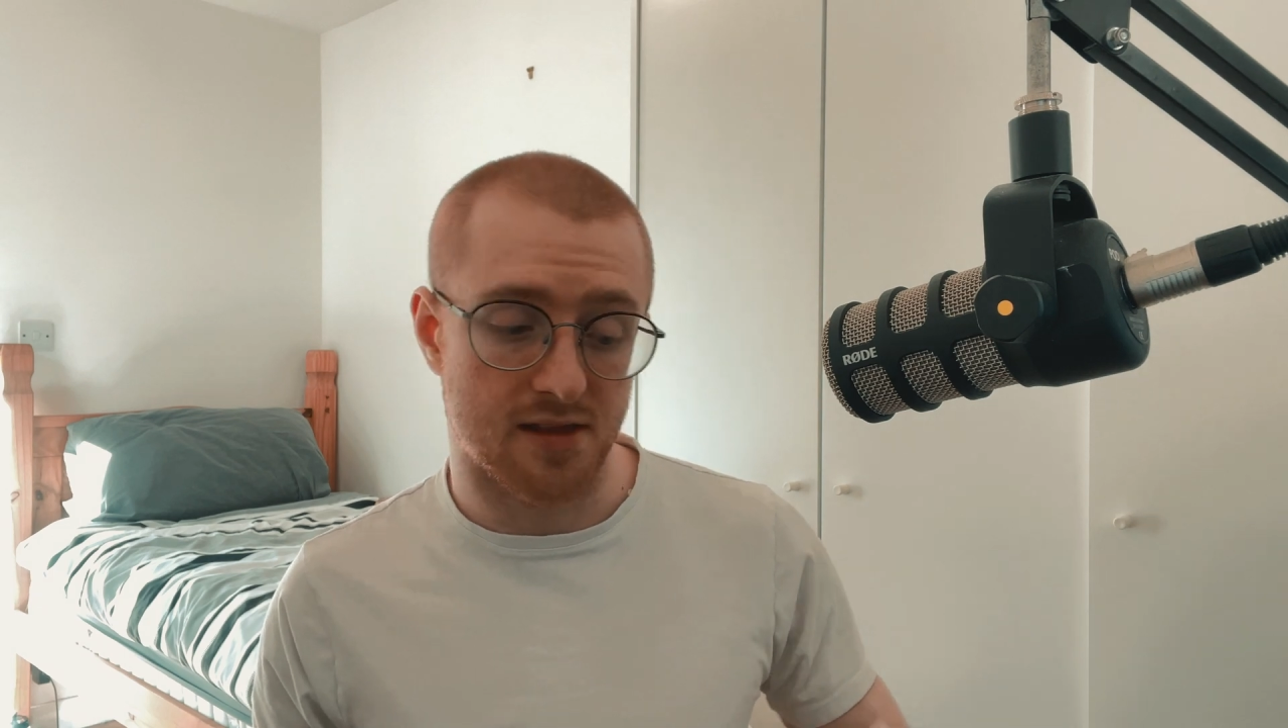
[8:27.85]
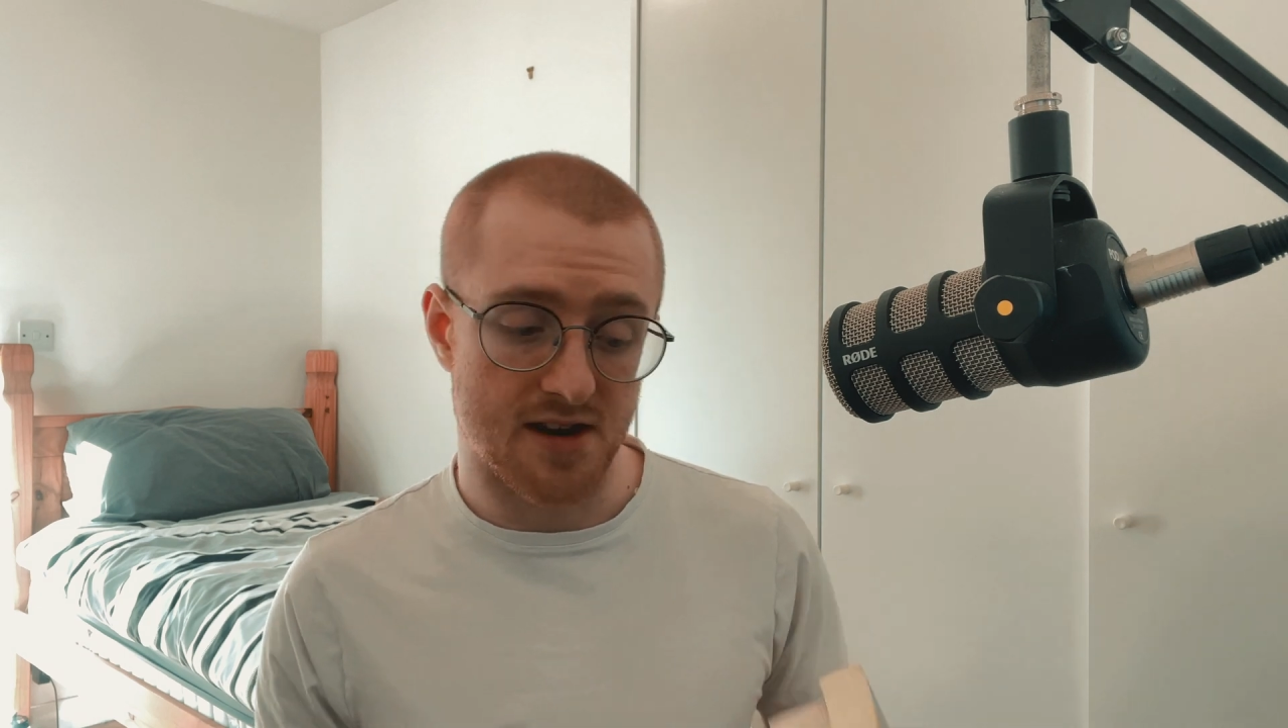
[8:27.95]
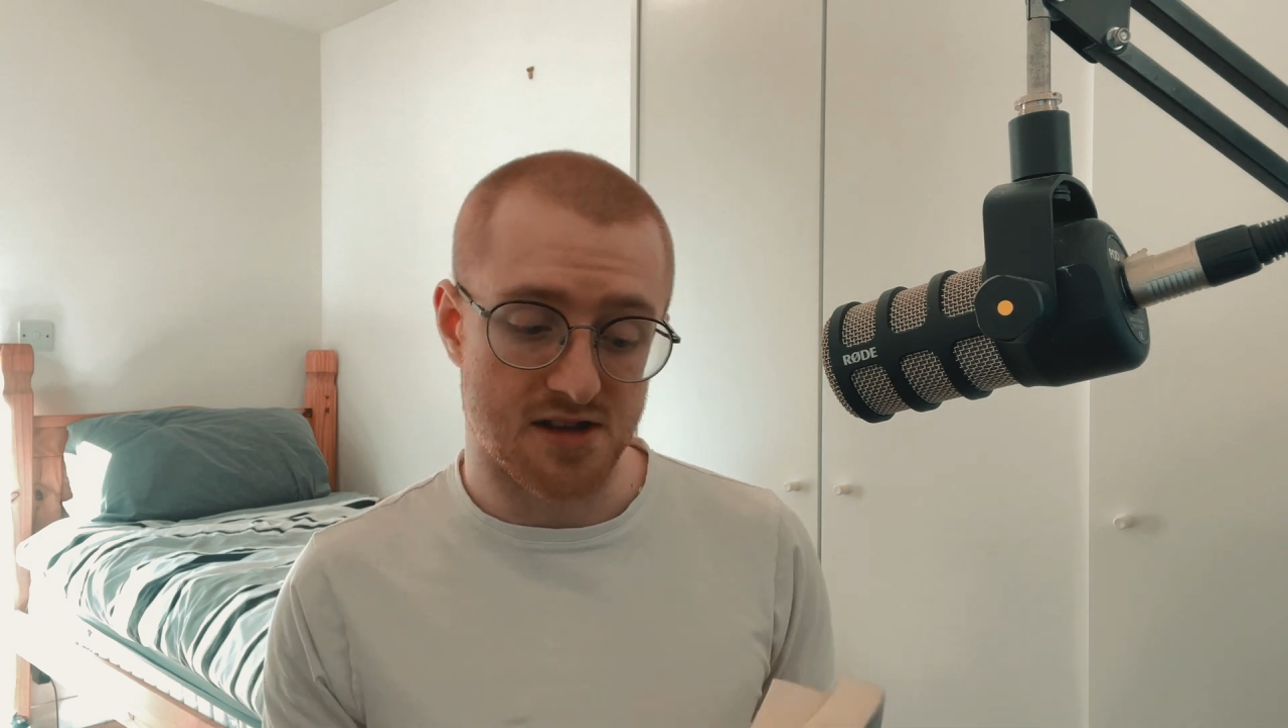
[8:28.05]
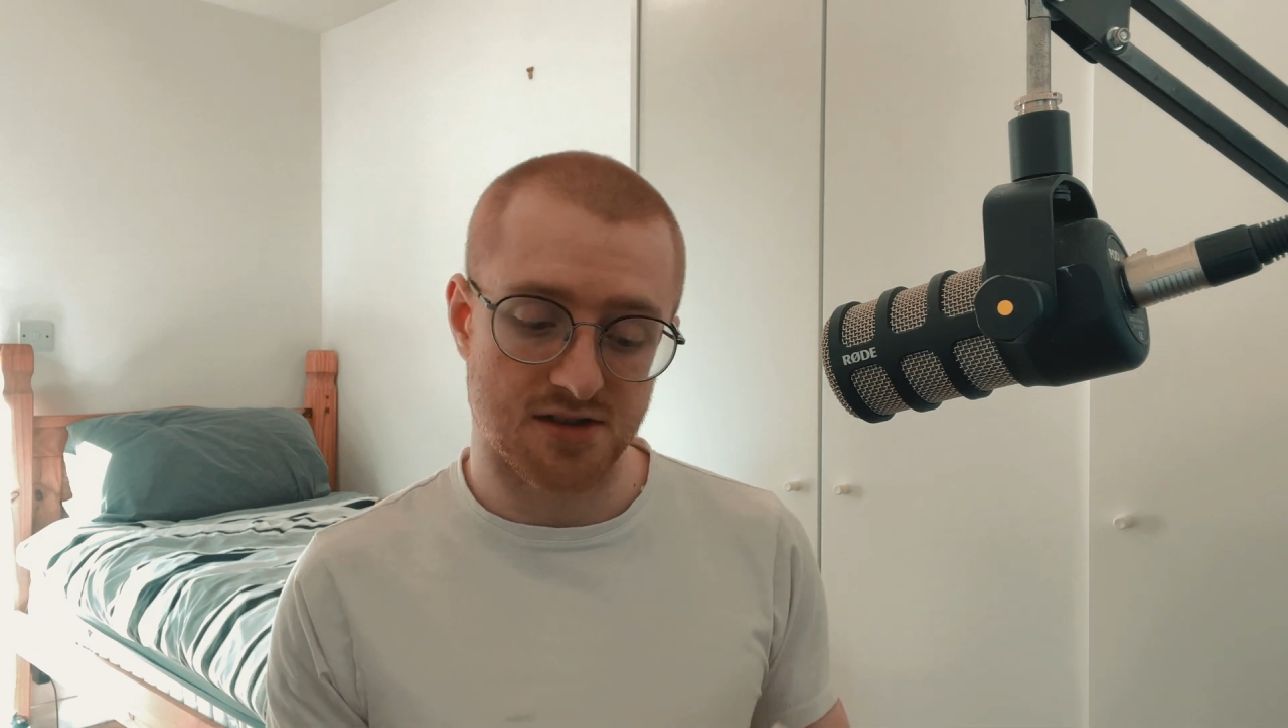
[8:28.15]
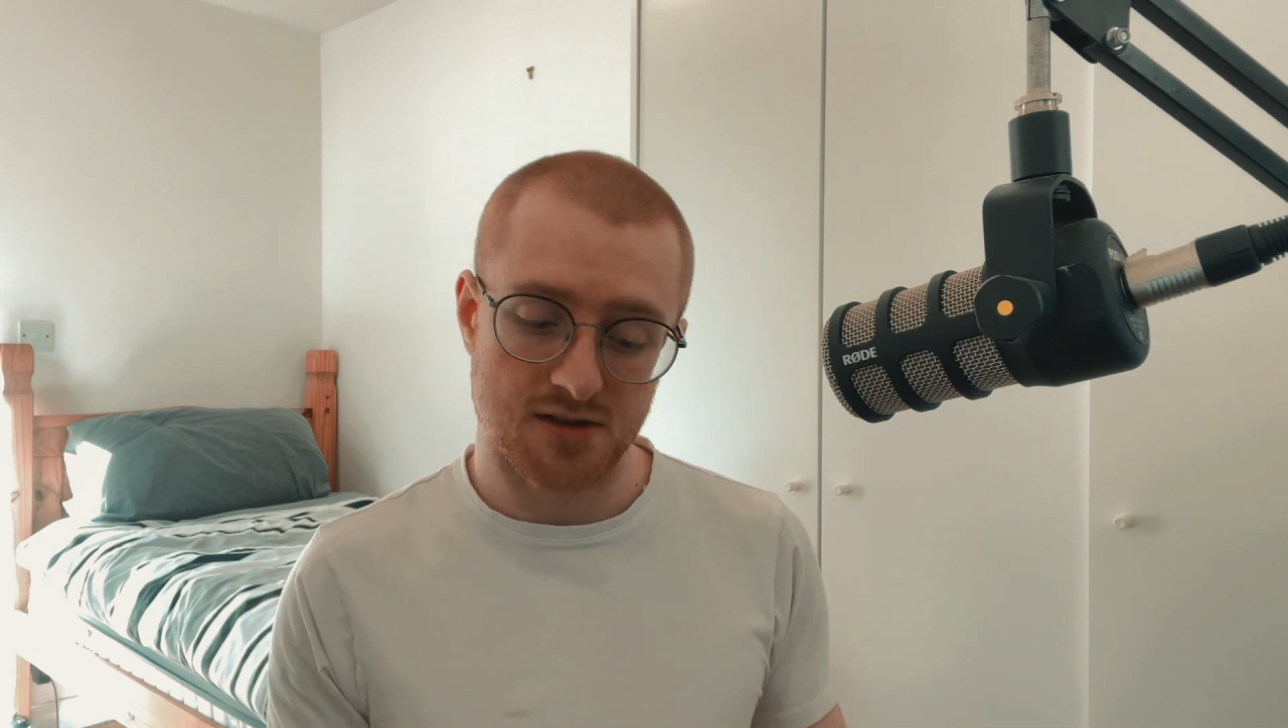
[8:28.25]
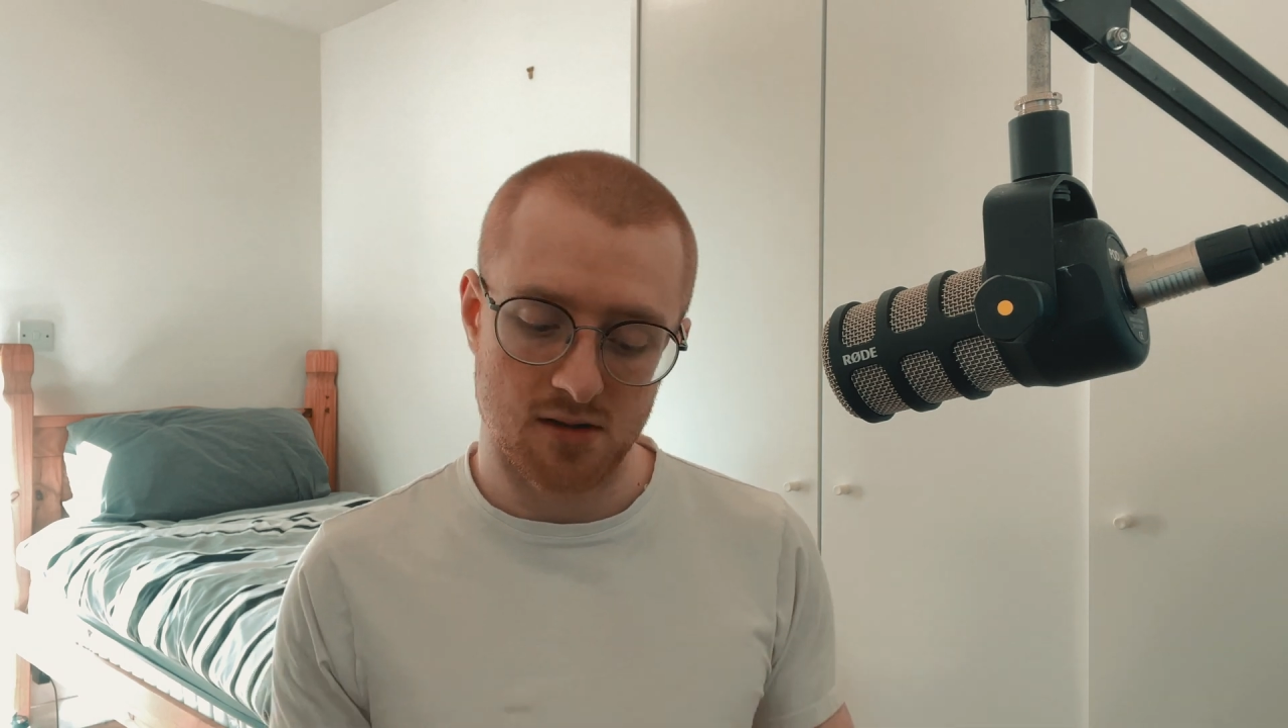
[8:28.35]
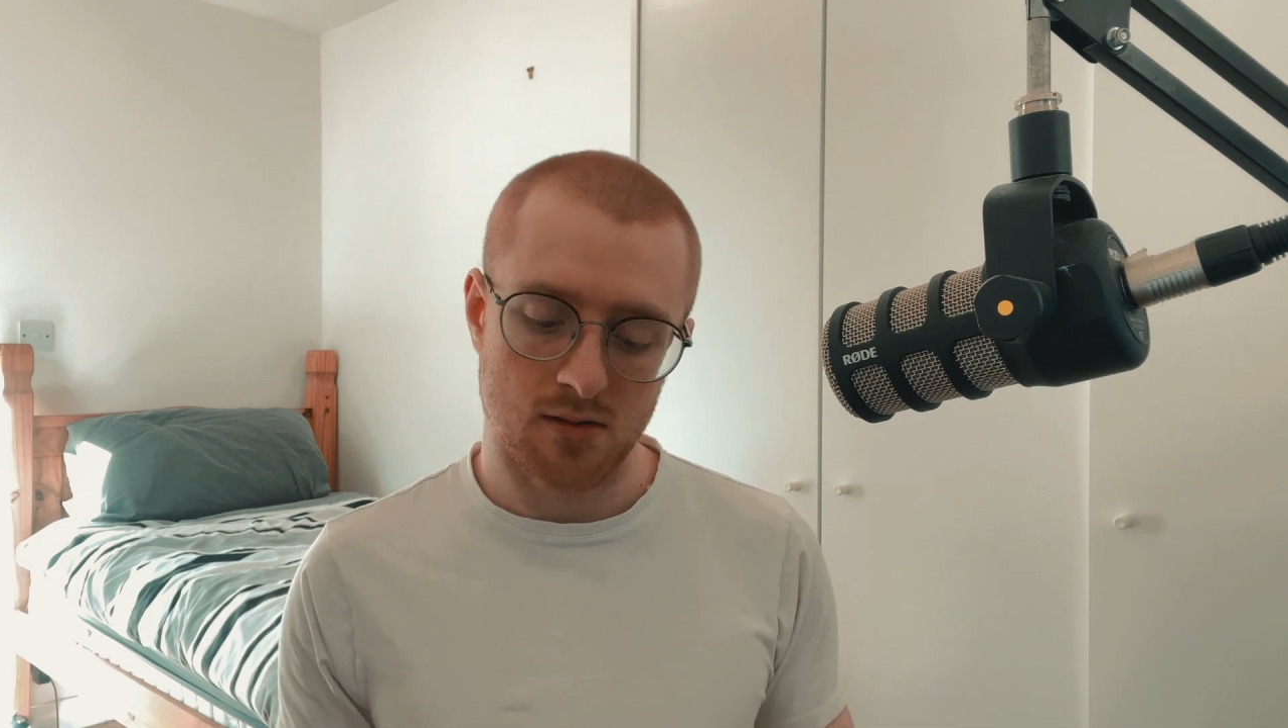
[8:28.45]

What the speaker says: that is